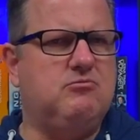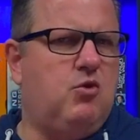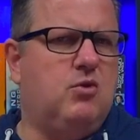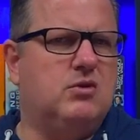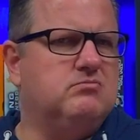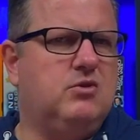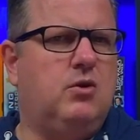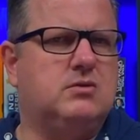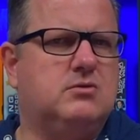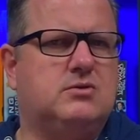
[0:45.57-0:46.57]
or
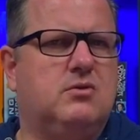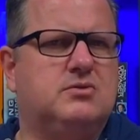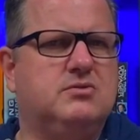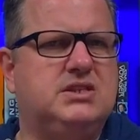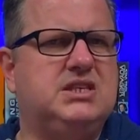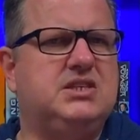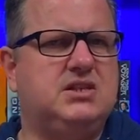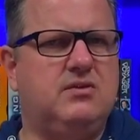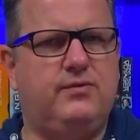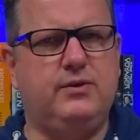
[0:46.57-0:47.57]
also assist
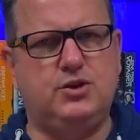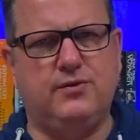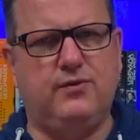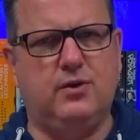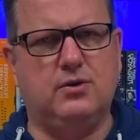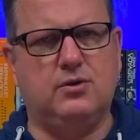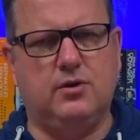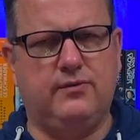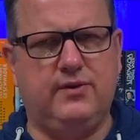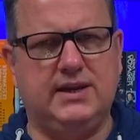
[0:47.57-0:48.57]
in future foreign
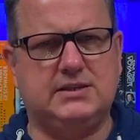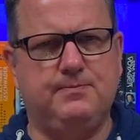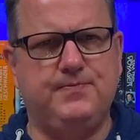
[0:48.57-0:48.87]
conflicts.